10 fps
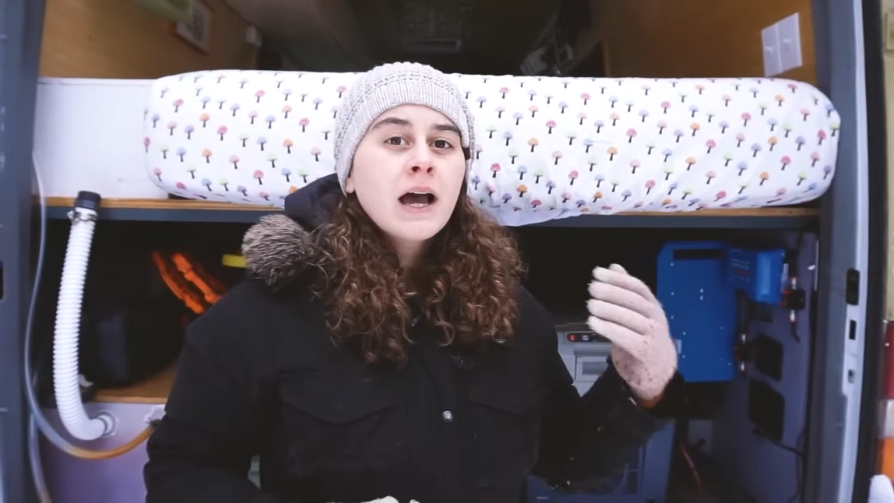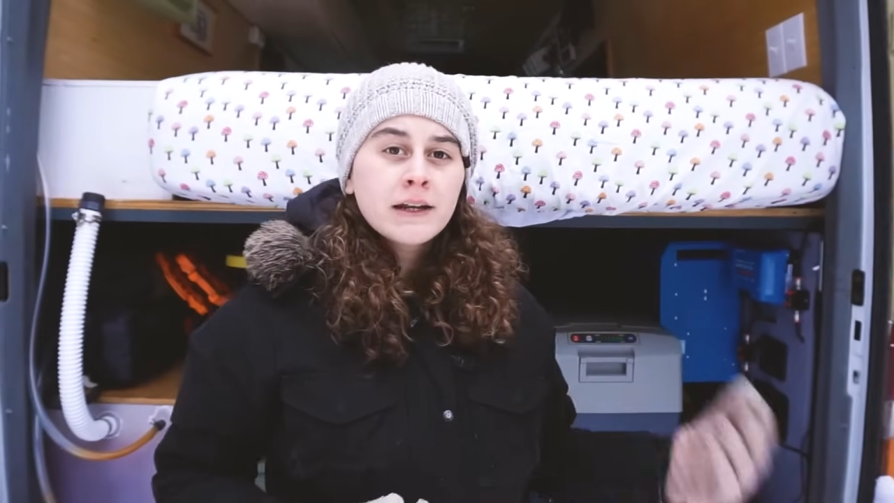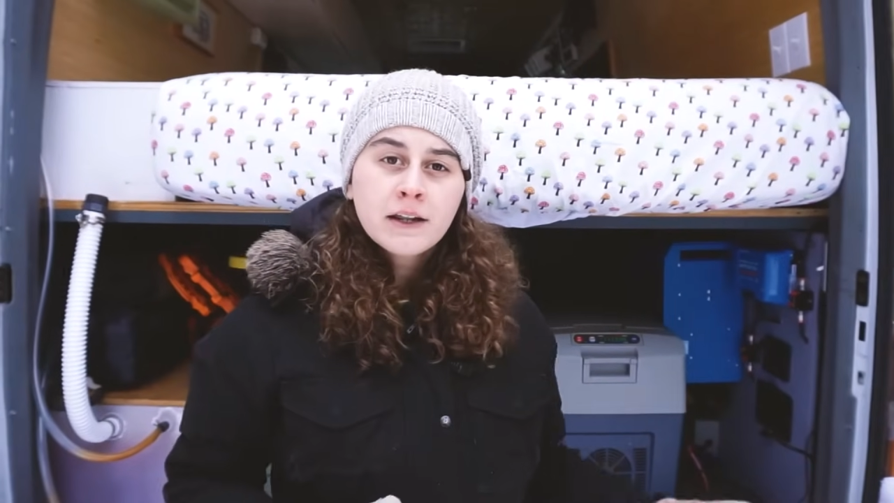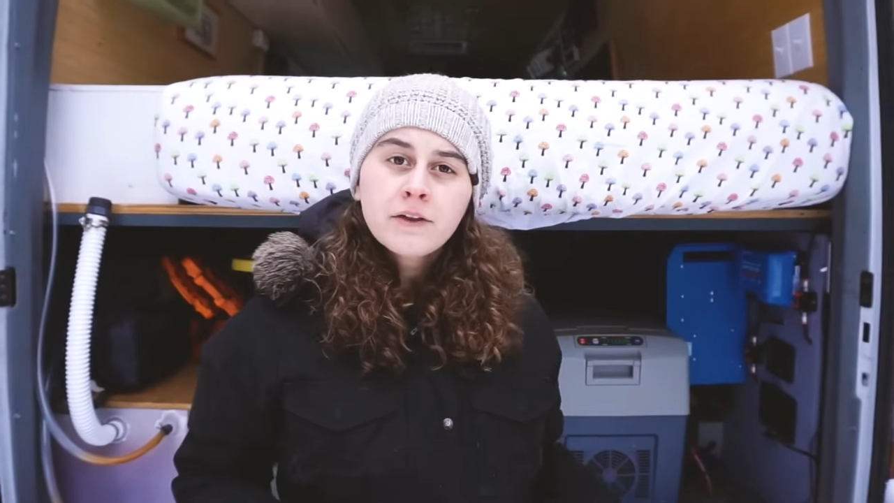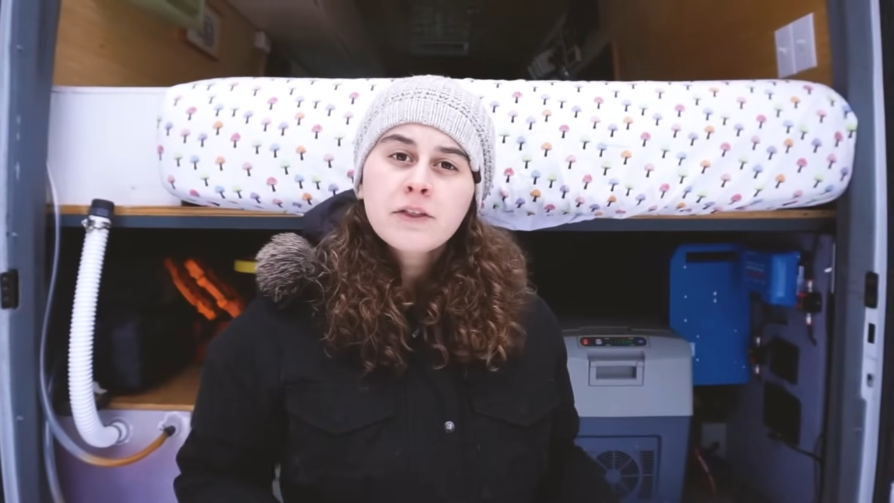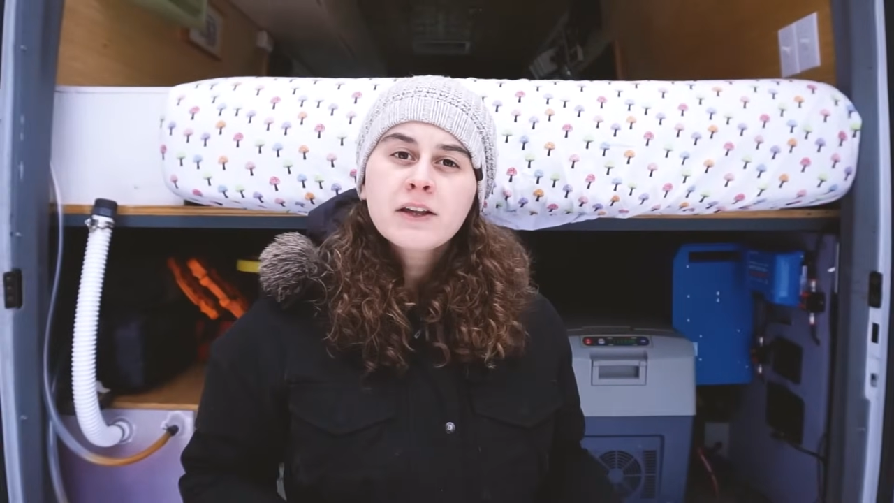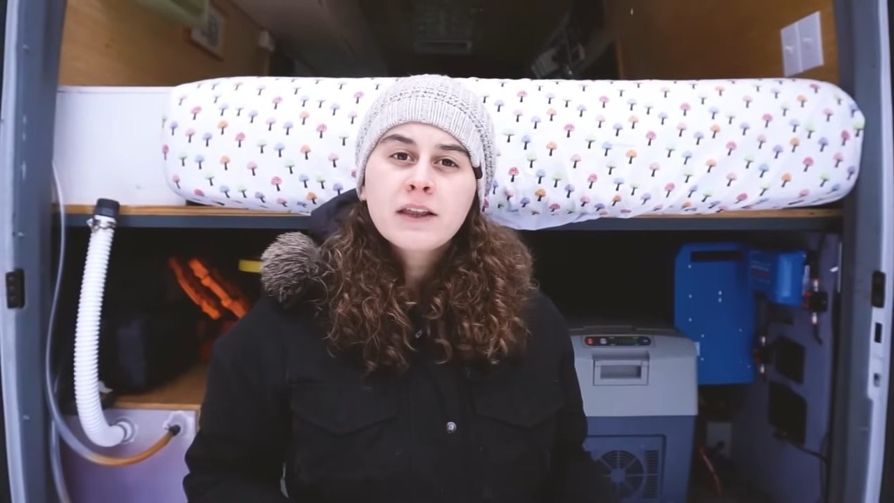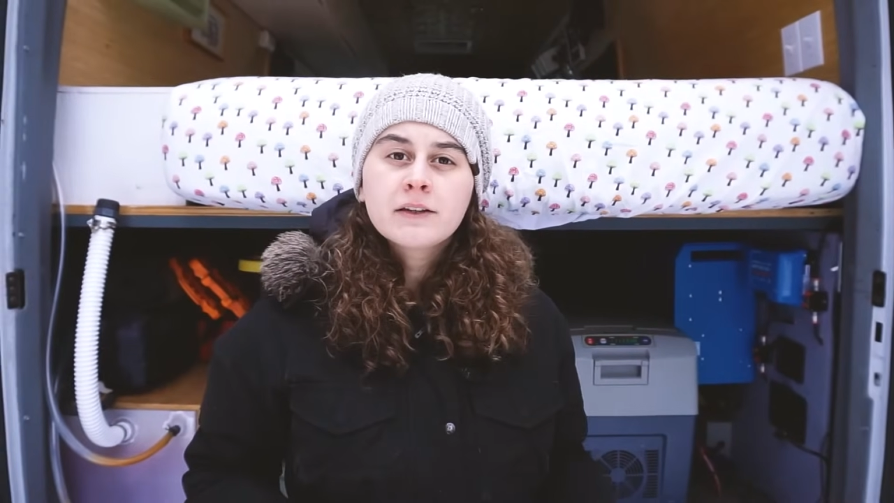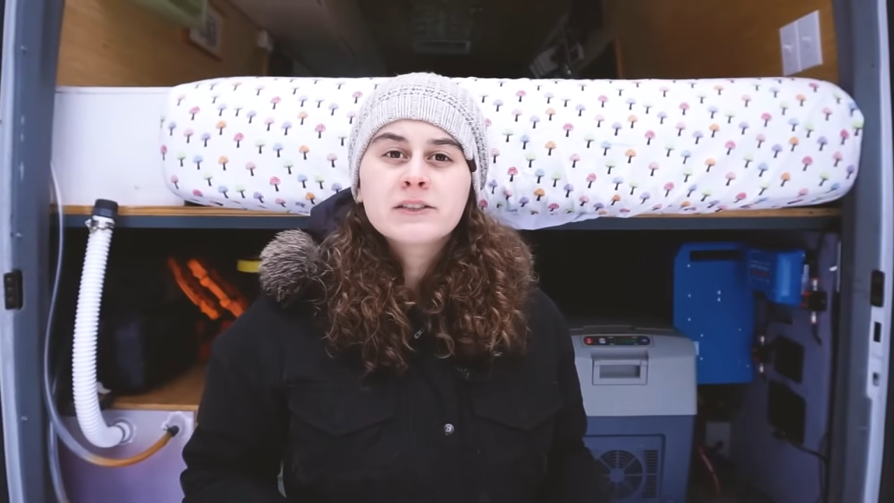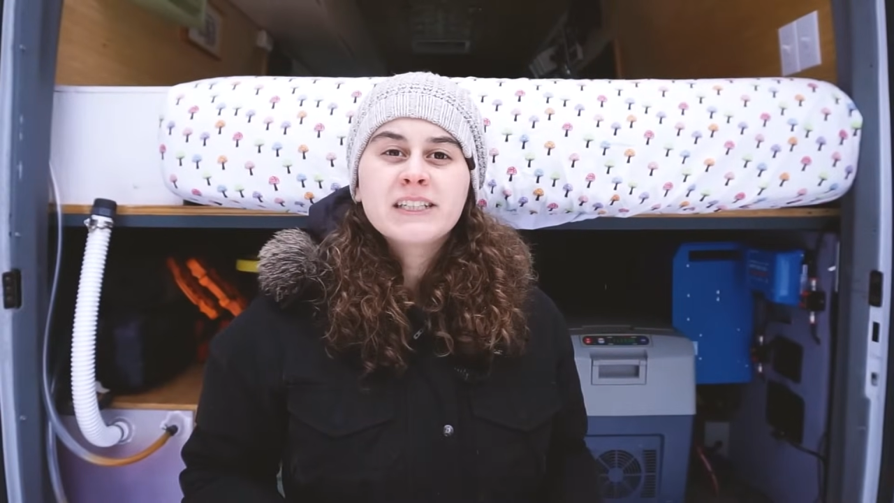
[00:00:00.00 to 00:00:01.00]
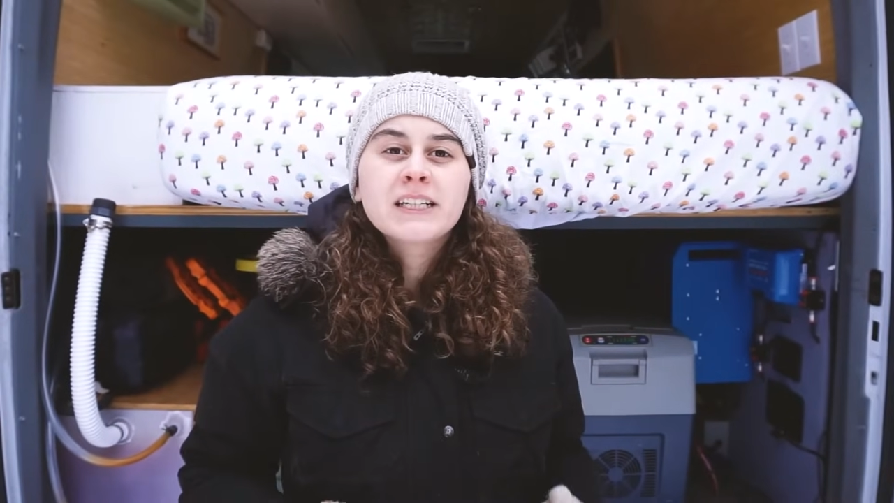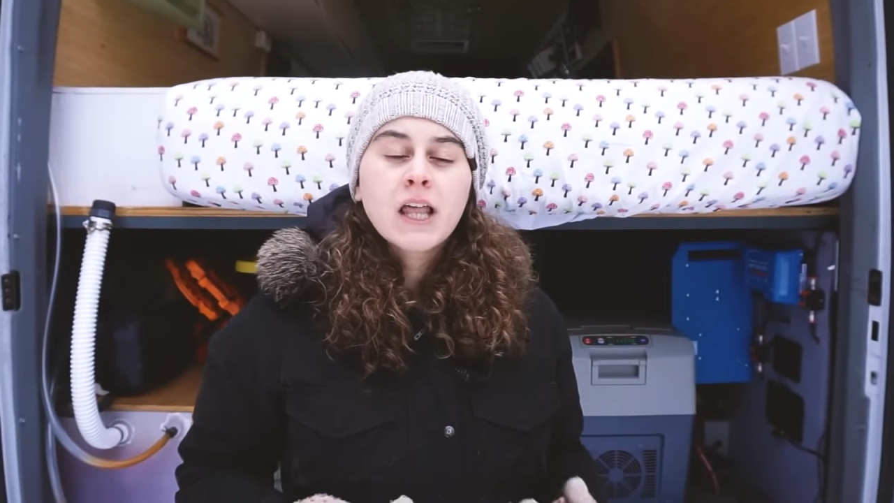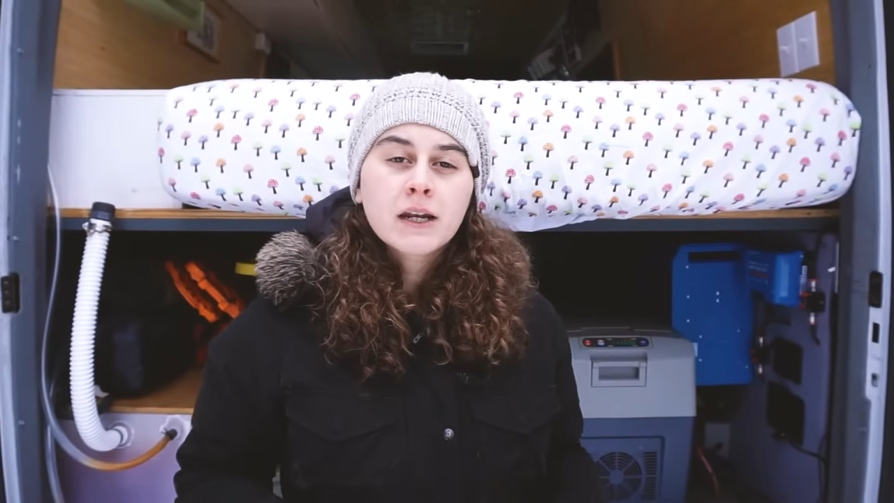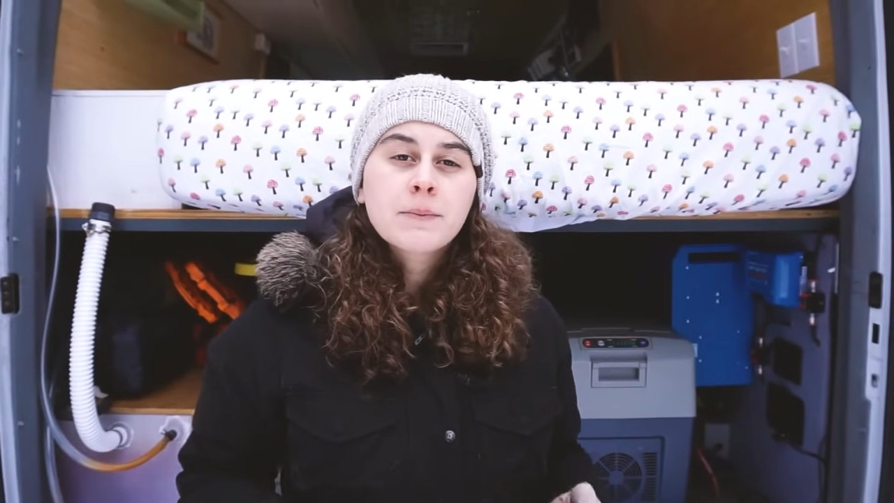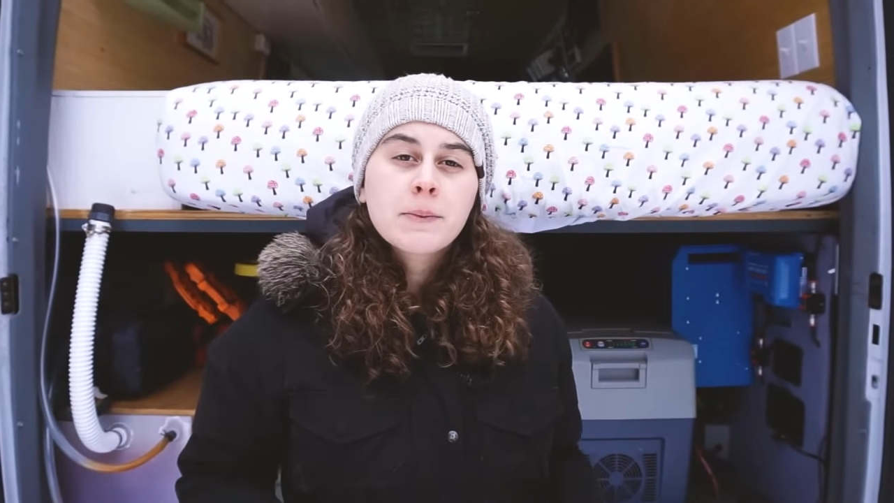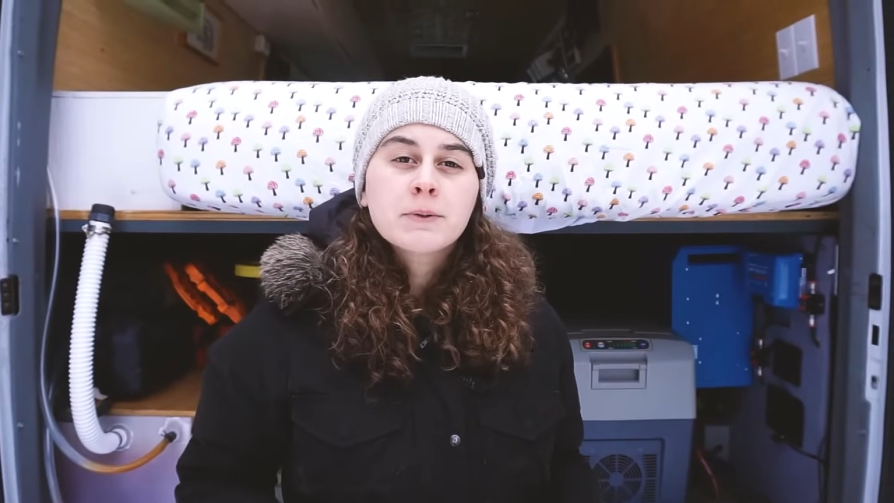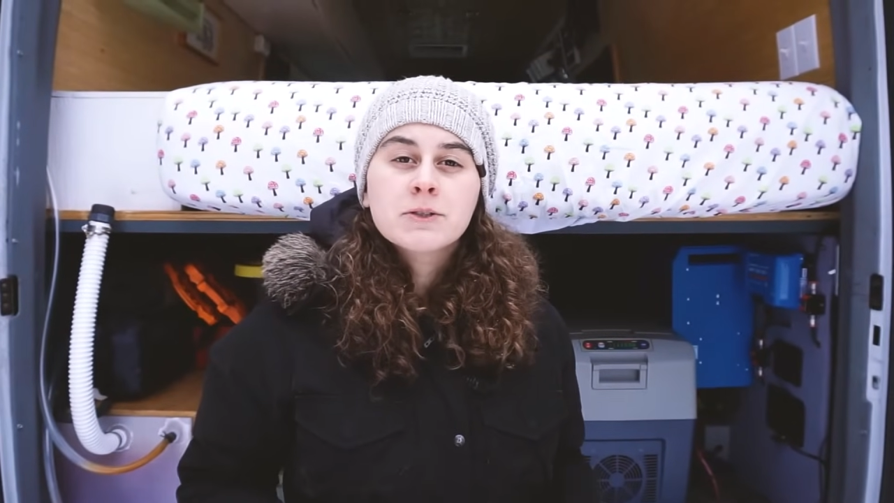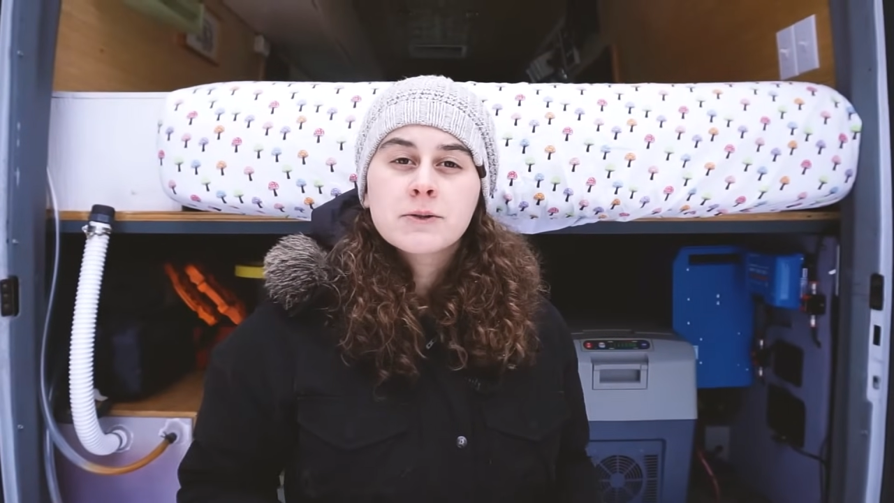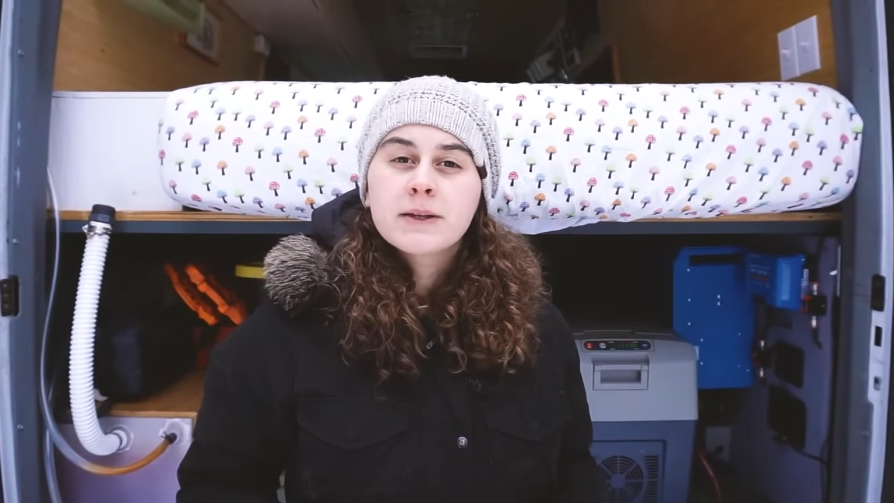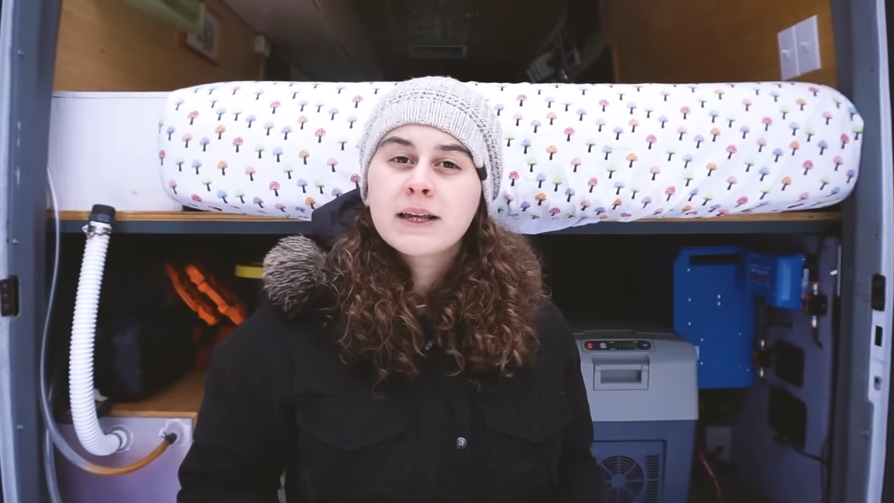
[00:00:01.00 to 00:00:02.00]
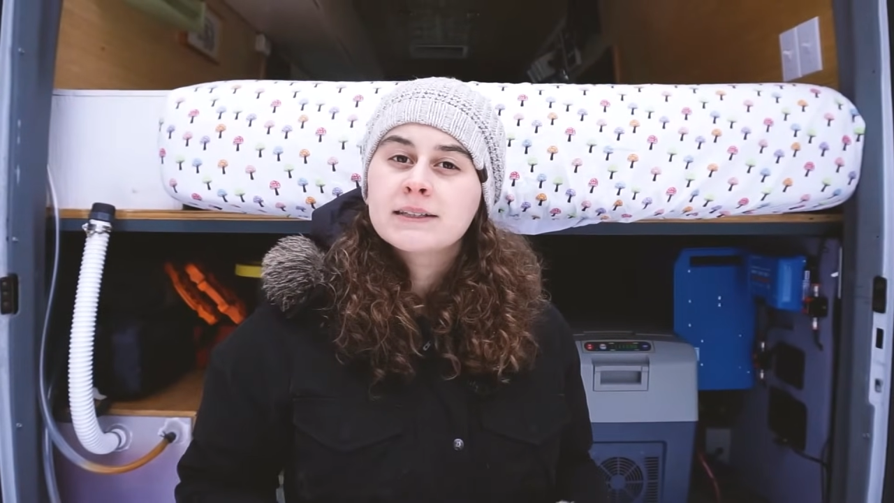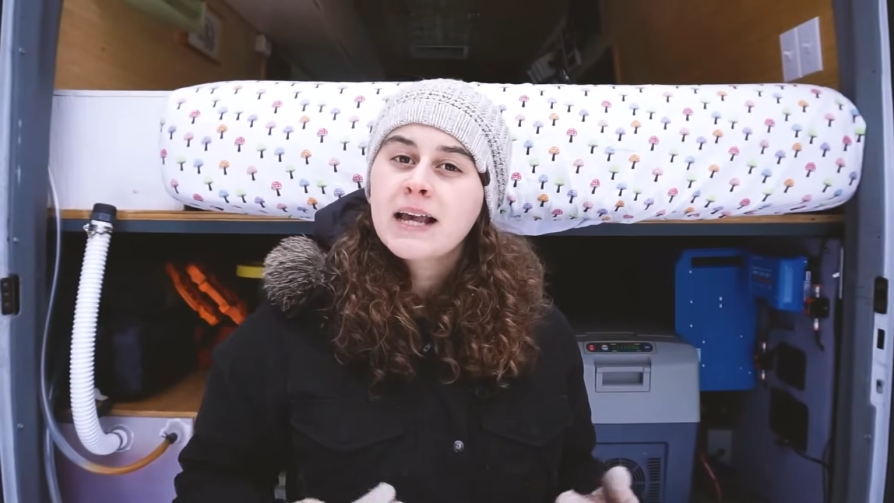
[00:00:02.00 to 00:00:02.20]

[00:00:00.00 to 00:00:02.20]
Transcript: Another thing that you see a lot of people doing that is